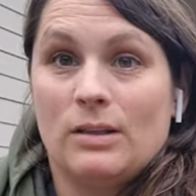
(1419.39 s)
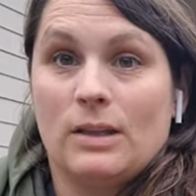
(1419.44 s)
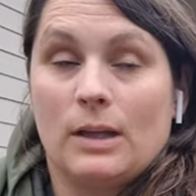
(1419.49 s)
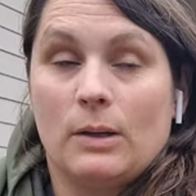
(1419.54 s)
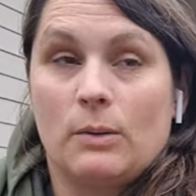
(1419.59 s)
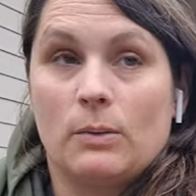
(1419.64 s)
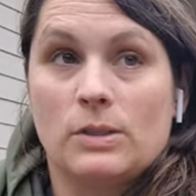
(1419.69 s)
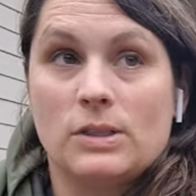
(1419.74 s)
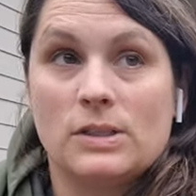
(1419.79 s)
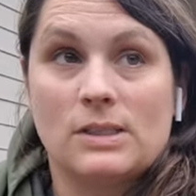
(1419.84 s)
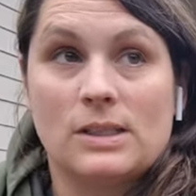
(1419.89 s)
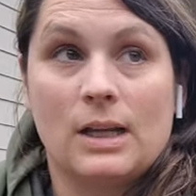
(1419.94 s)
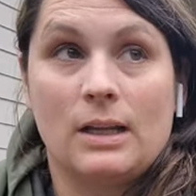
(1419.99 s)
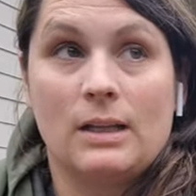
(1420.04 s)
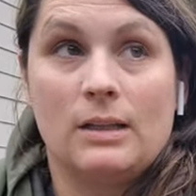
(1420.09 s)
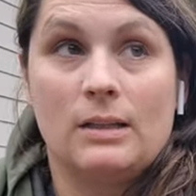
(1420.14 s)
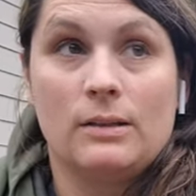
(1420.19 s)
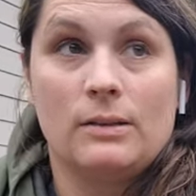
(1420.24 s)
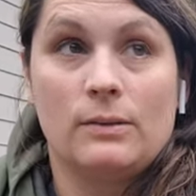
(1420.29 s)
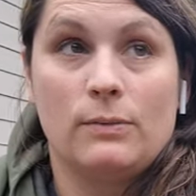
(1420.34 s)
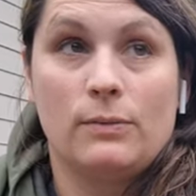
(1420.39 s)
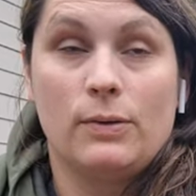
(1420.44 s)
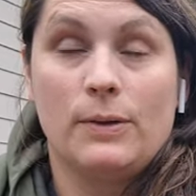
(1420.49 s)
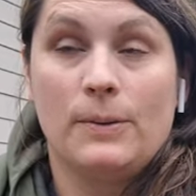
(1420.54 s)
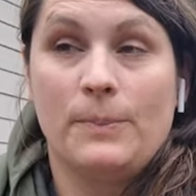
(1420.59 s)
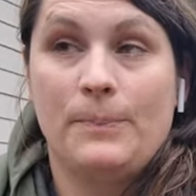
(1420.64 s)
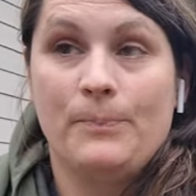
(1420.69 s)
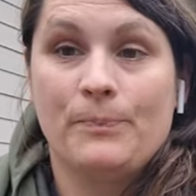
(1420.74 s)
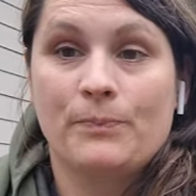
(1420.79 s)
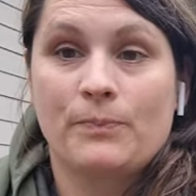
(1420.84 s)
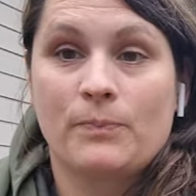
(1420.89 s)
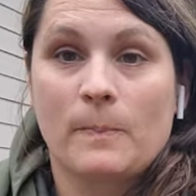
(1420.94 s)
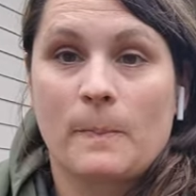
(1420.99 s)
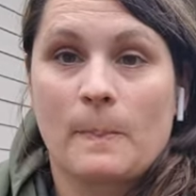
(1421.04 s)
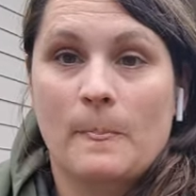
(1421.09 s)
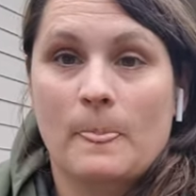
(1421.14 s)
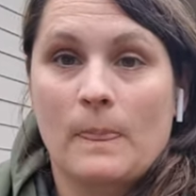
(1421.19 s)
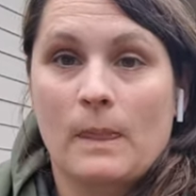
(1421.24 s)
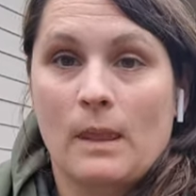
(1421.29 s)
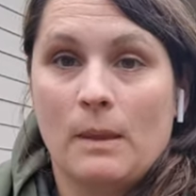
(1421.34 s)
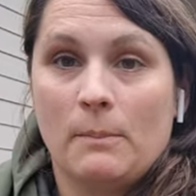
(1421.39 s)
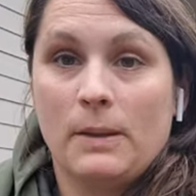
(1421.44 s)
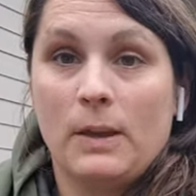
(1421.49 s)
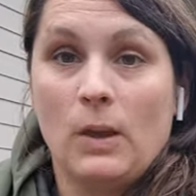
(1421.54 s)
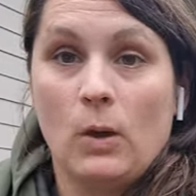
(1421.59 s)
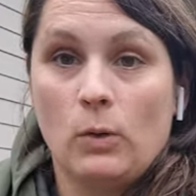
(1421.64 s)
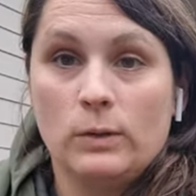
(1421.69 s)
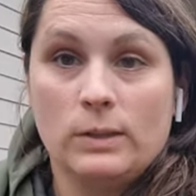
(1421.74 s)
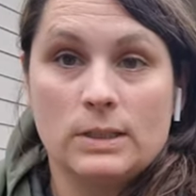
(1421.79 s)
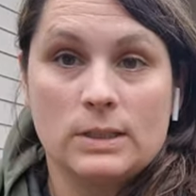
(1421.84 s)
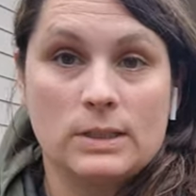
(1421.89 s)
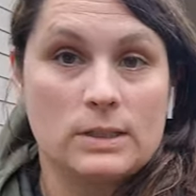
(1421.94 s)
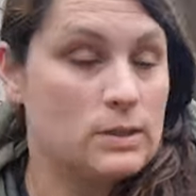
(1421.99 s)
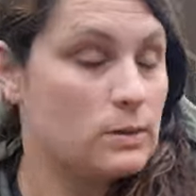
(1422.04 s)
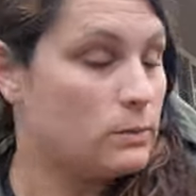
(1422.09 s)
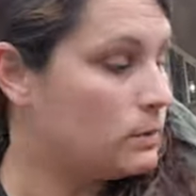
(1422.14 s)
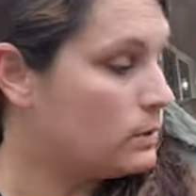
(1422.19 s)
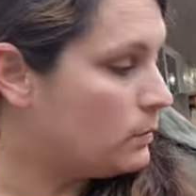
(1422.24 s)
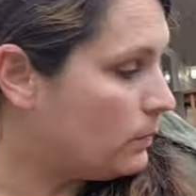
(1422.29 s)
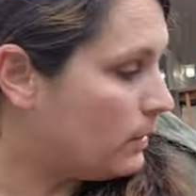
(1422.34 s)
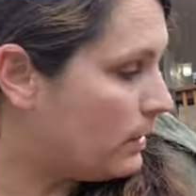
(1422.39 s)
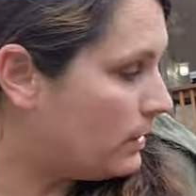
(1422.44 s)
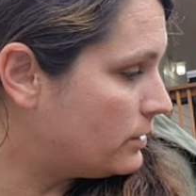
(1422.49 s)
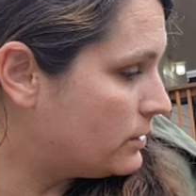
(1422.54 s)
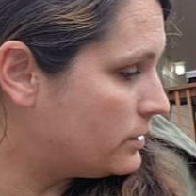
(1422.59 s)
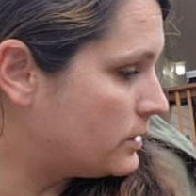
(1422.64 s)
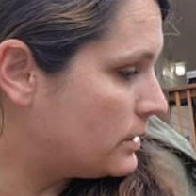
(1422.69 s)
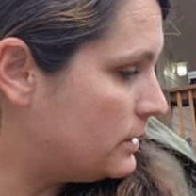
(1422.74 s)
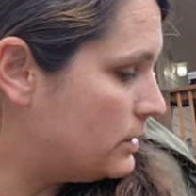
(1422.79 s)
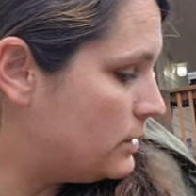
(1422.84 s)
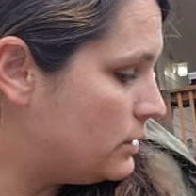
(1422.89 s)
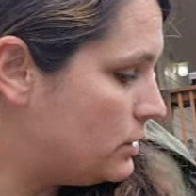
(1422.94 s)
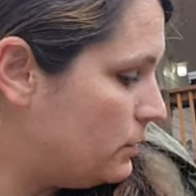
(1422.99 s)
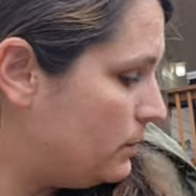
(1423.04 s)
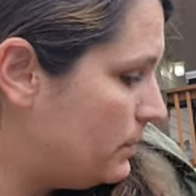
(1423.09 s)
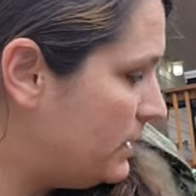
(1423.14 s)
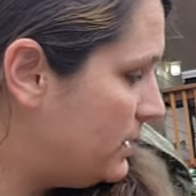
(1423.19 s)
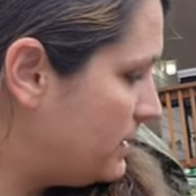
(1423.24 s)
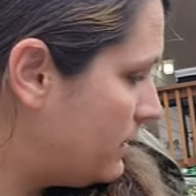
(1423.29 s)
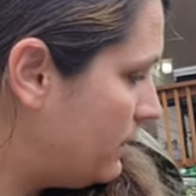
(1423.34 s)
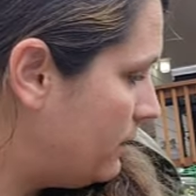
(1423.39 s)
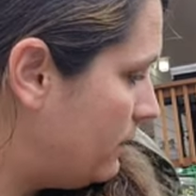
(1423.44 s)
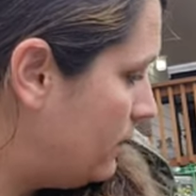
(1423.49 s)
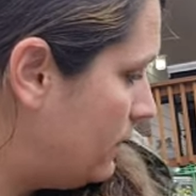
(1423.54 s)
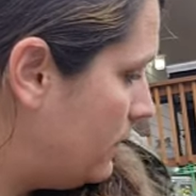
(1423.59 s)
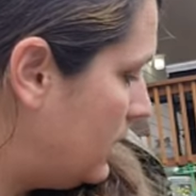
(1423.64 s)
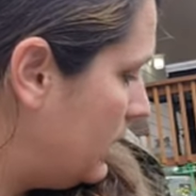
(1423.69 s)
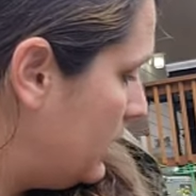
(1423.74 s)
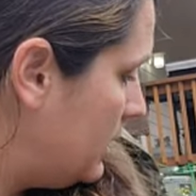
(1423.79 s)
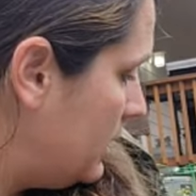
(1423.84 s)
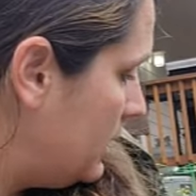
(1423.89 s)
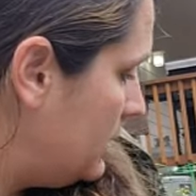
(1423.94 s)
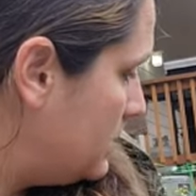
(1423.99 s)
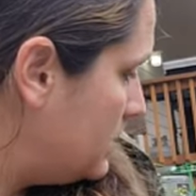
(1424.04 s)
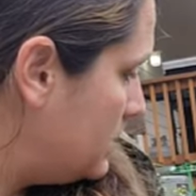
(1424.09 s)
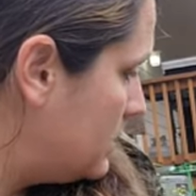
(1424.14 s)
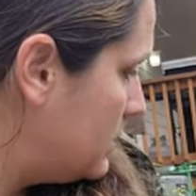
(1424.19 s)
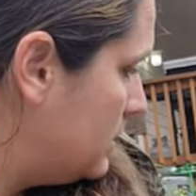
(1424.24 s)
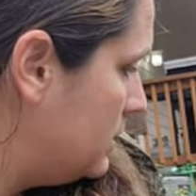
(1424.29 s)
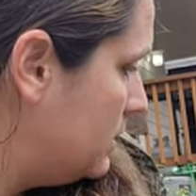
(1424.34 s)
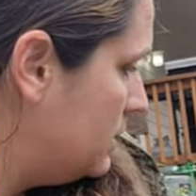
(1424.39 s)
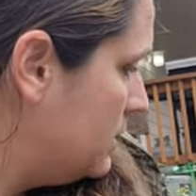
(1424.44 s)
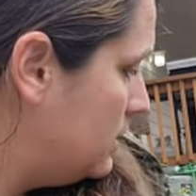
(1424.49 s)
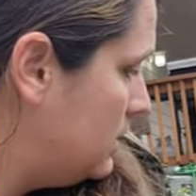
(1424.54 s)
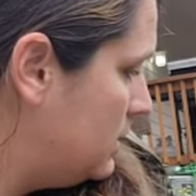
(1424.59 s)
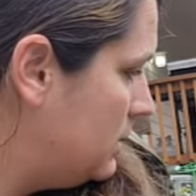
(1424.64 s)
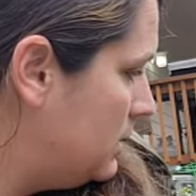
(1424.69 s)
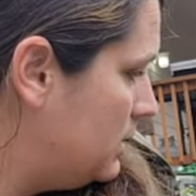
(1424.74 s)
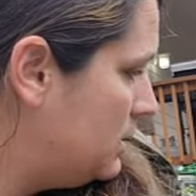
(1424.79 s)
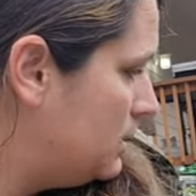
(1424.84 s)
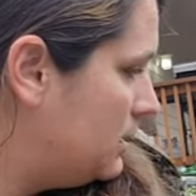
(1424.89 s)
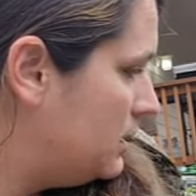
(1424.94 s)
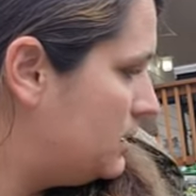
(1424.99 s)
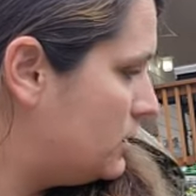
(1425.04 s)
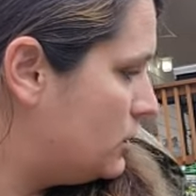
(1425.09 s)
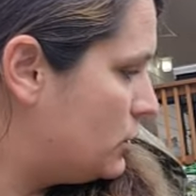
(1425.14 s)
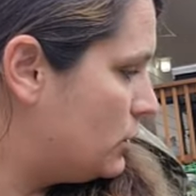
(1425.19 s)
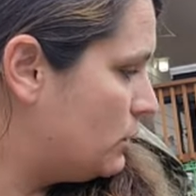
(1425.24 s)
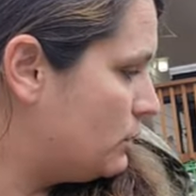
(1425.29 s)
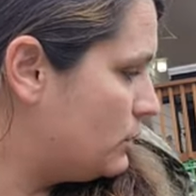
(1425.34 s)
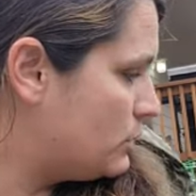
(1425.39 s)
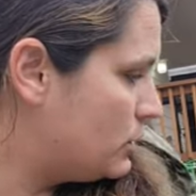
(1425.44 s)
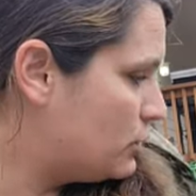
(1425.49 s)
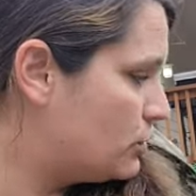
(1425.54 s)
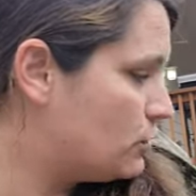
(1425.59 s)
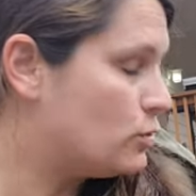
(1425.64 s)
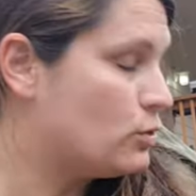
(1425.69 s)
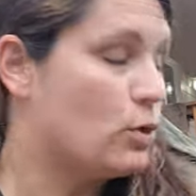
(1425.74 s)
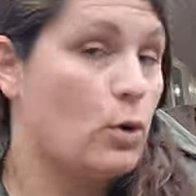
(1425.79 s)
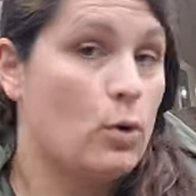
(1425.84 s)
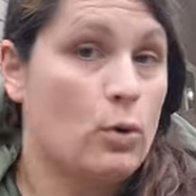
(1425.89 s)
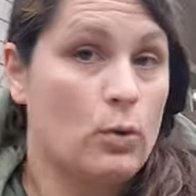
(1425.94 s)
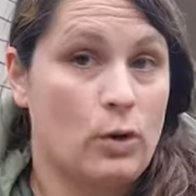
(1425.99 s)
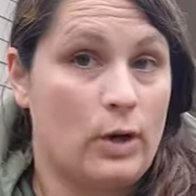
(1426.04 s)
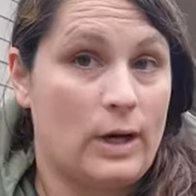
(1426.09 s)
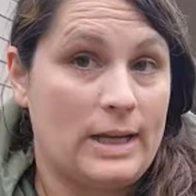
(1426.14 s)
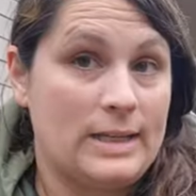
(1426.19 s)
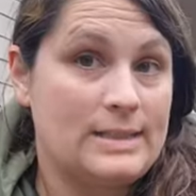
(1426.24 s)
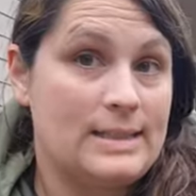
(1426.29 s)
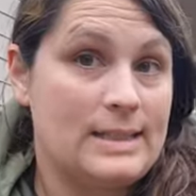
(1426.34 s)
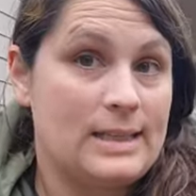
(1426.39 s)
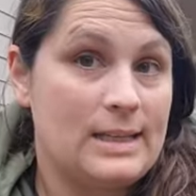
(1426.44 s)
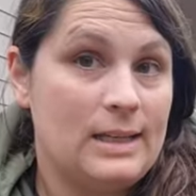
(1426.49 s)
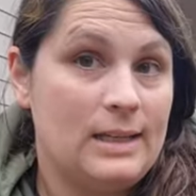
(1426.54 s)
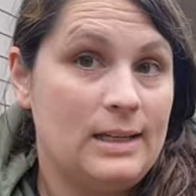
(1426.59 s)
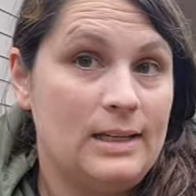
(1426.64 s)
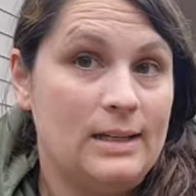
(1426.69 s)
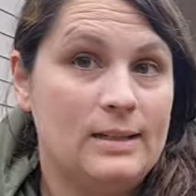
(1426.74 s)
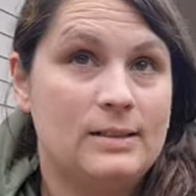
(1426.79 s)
Like we're just kind of beholden to what the weather's going to do, because I feel like it's, this year was just so crazy,